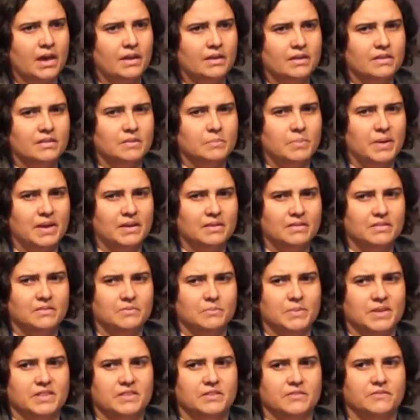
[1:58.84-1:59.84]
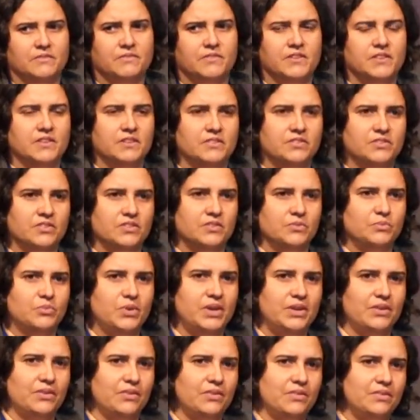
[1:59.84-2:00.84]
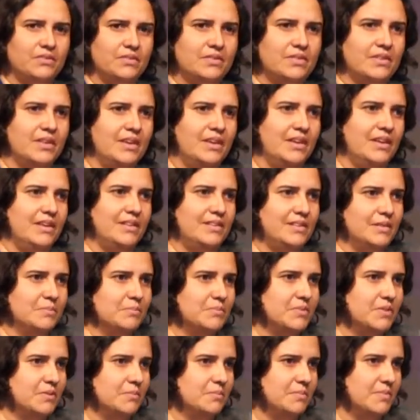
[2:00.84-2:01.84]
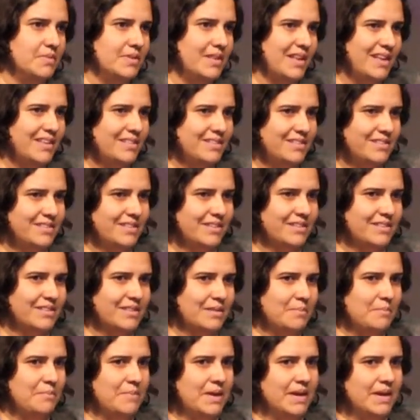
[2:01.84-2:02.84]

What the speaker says: And as a palliative medicine physician, we don't see symptoms as just a